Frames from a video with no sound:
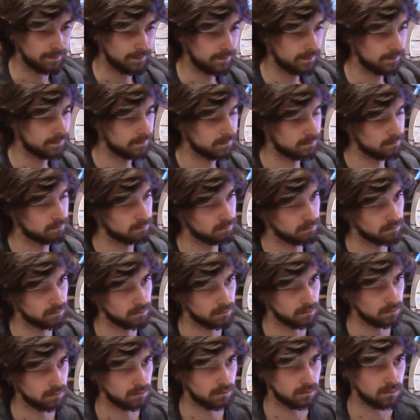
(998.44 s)
Has
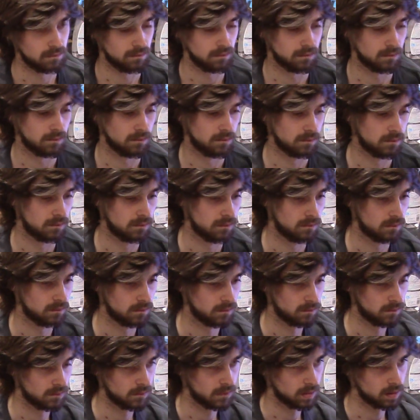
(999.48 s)
sadly died.
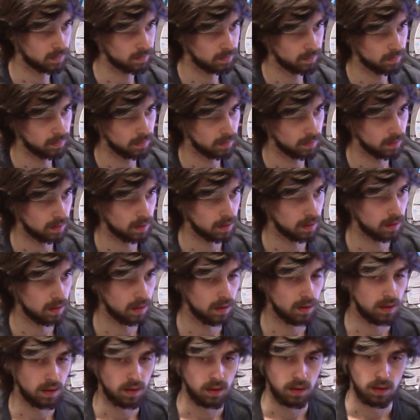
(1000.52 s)

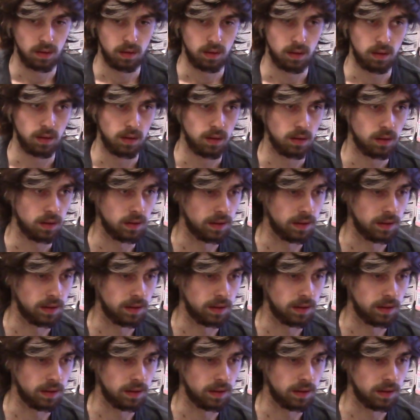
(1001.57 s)
Apparent suicide.